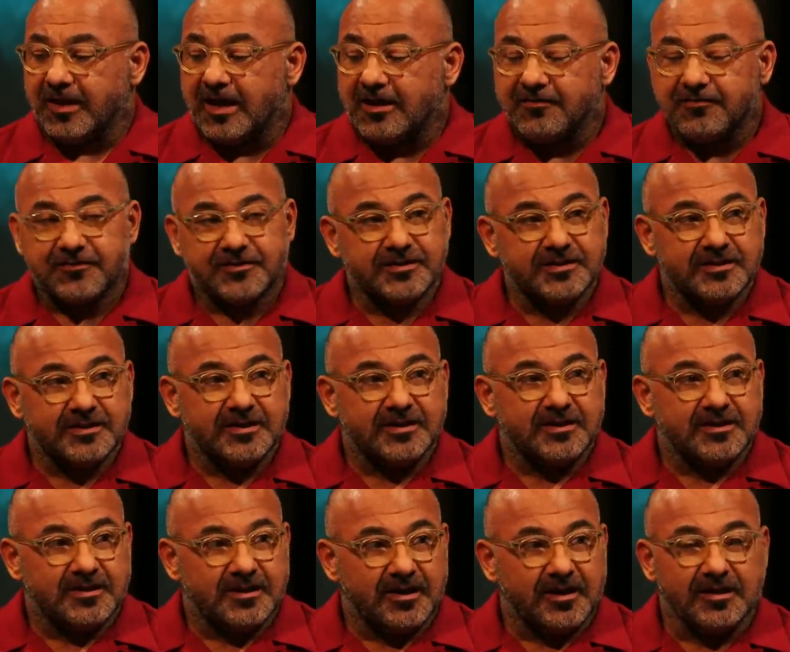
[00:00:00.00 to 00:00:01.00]
left party,
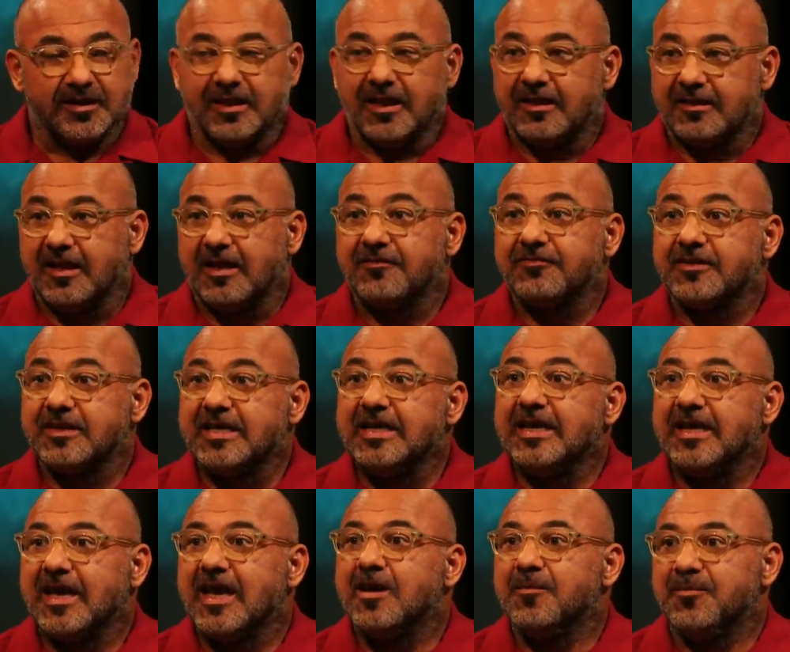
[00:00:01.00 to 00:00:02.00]
yeah. a
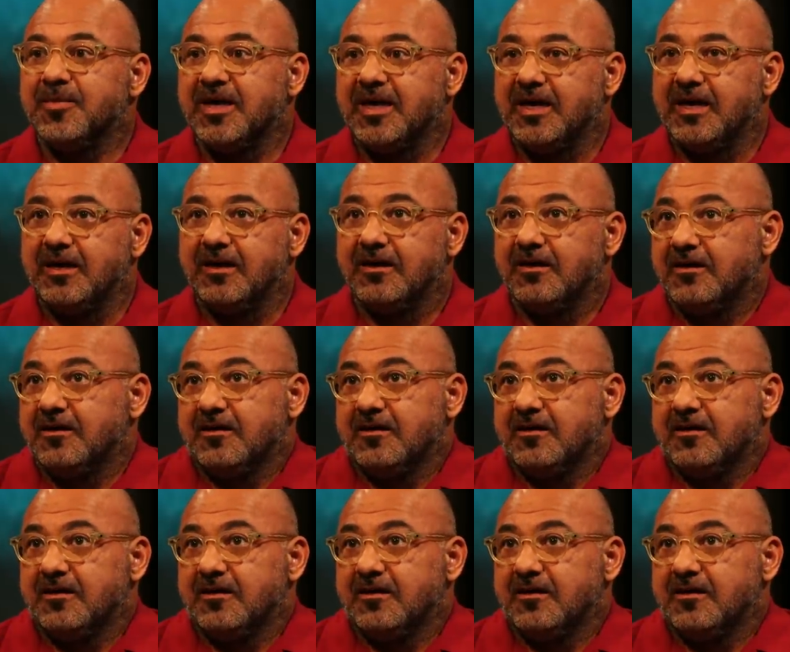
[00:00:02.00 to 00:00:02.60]
left-leaning M P,